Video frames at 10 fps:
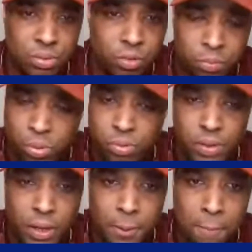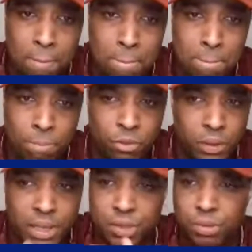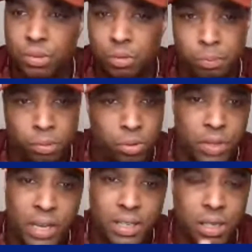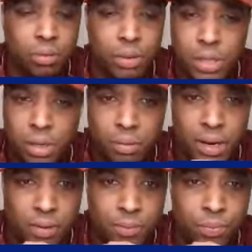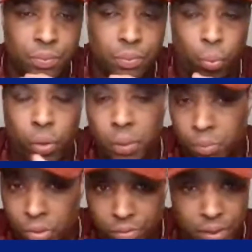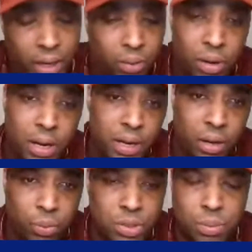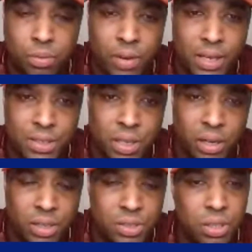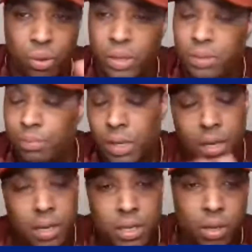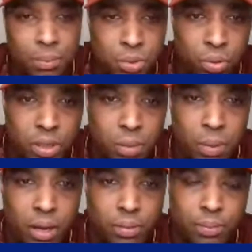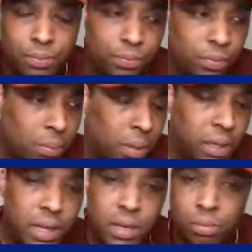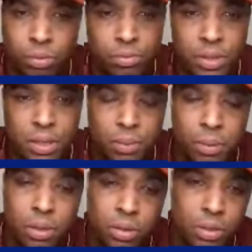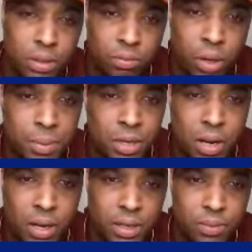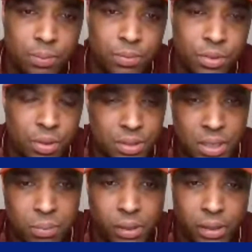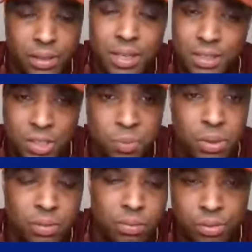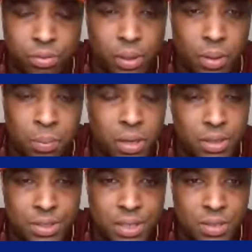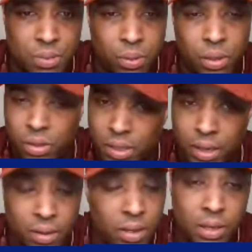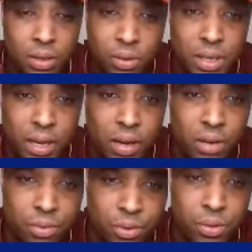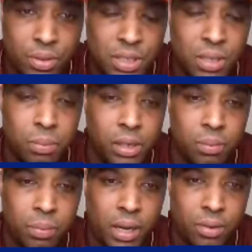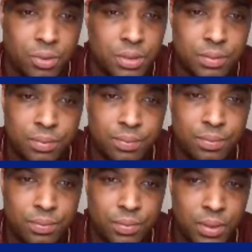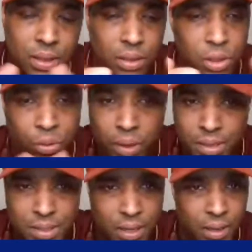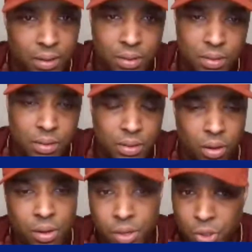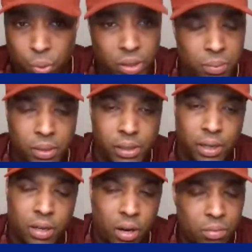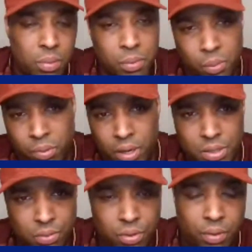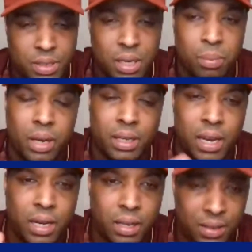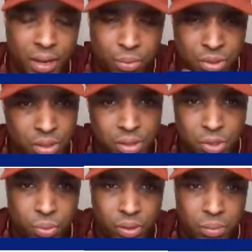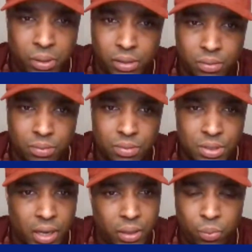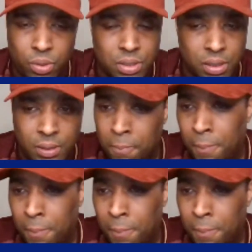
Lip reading: Leicester have proved that. Leicester have proved that year in, year out. We're proving that right now with some of our signings. I'm talking about MCILEE and Rafinha, but look at Robin Koch at 13 million. Yes, he's been injured for a bit of the season, but look at that guy for 13 million pounds. Llorente, under 20 million. I can't remember the price of Llorente, but again, that was an under 20 million signing, wasn't it?